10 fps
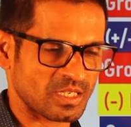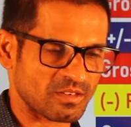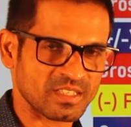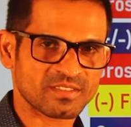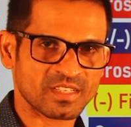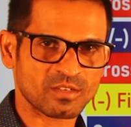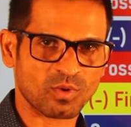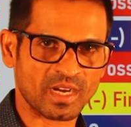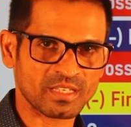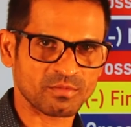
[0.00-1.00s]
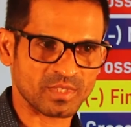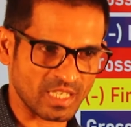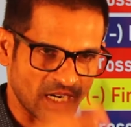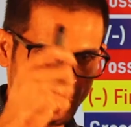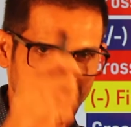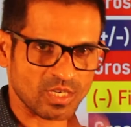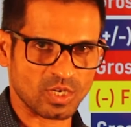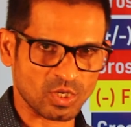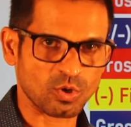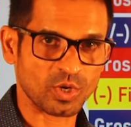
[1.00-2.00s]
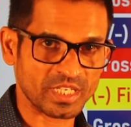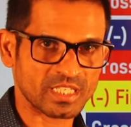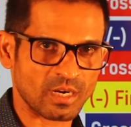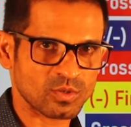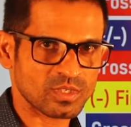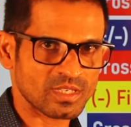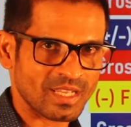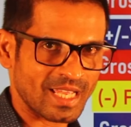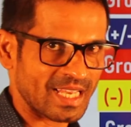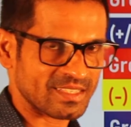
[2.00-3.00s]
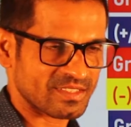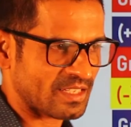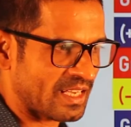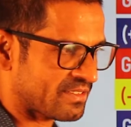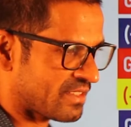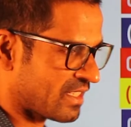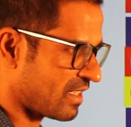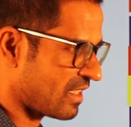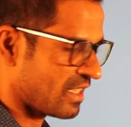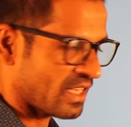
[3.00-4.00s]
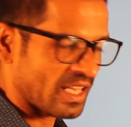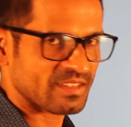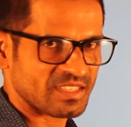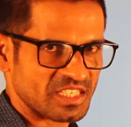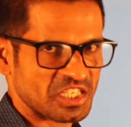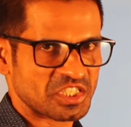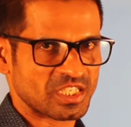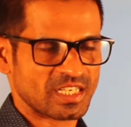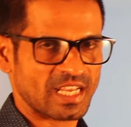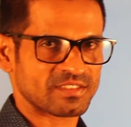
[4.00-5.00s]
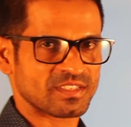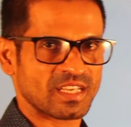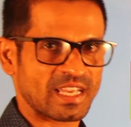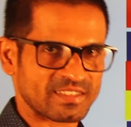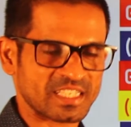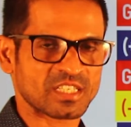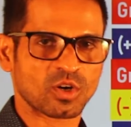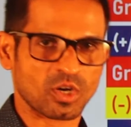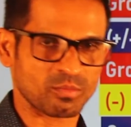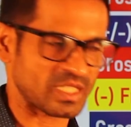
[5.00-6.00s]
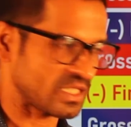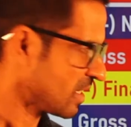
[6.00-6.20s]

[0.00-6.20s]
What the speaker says: reason why we are going down as a nation, as an economy,